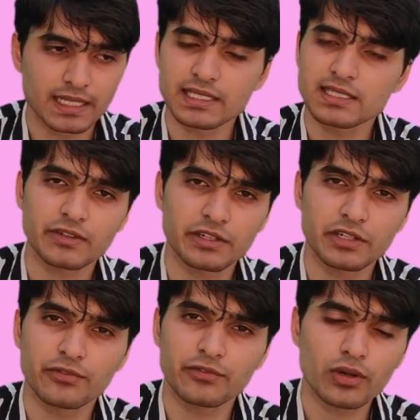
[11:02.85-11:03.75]
That is the
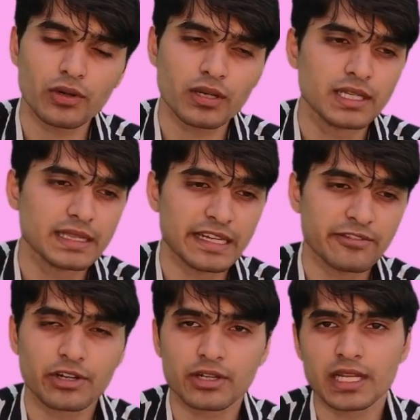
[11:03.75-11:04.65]
criteria for the
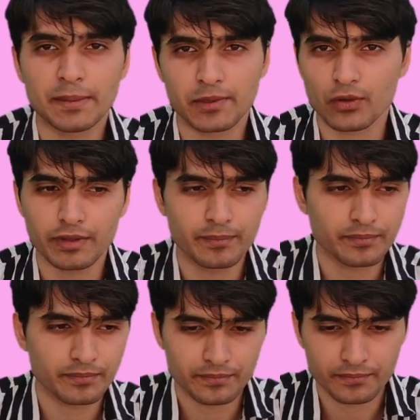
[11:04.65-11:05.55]
left ventricular hypertrophy.
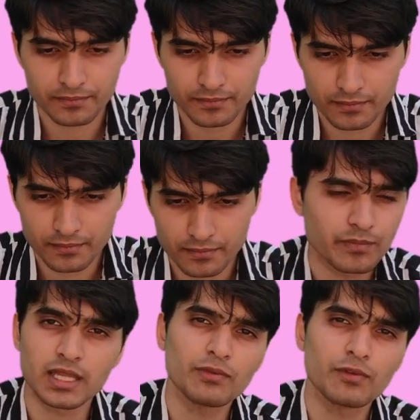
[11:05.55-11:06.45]

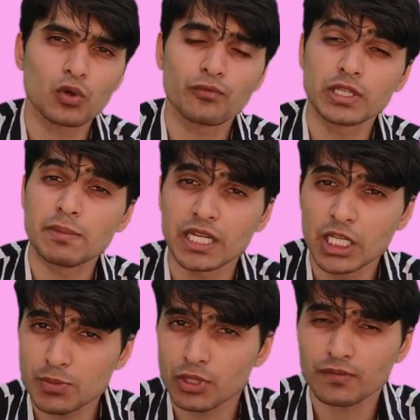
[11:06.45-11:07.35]
And now we will go for the
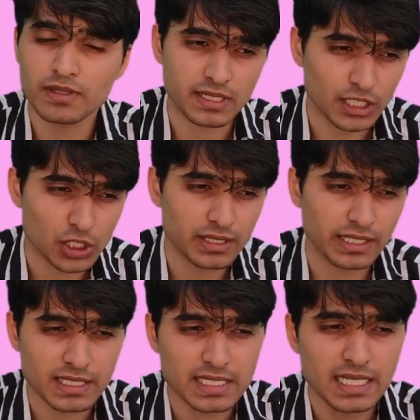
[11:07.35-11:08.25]
management of this condition,
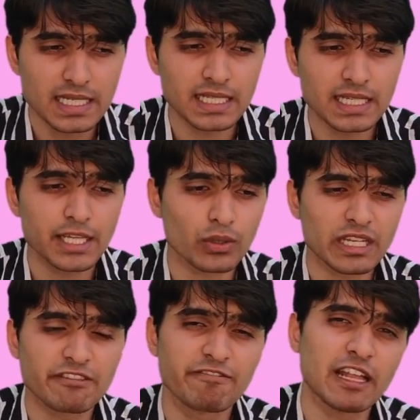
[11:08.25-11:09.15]
that is the
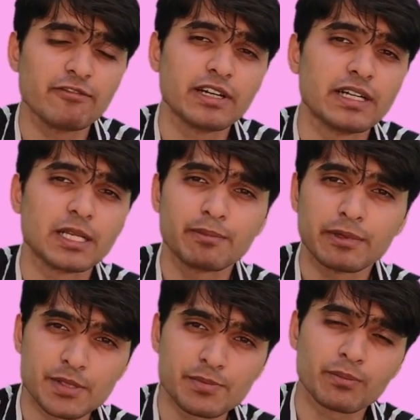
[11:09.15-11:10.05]
aortic valve
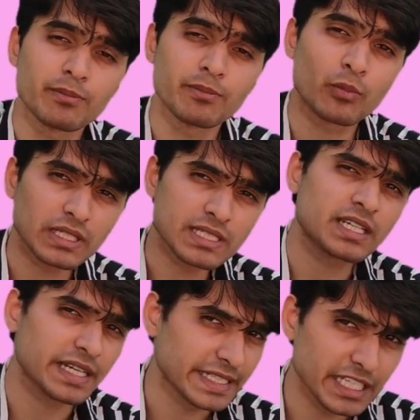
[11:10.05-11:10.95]
replacement. But what is
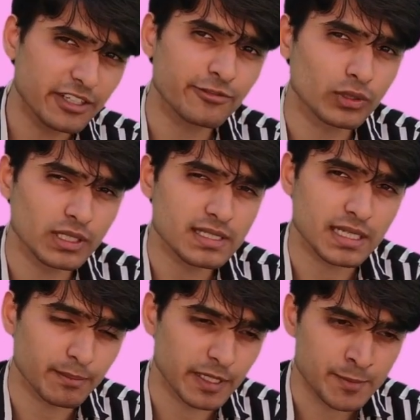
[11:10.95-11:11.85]
the criteria for
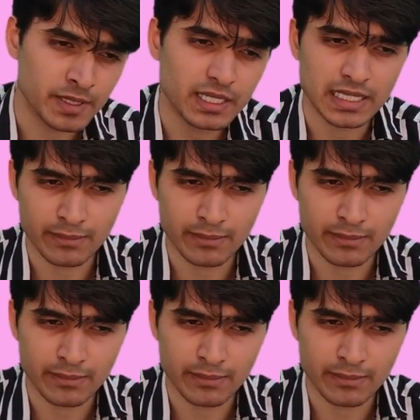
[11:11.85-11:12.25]
this replacement?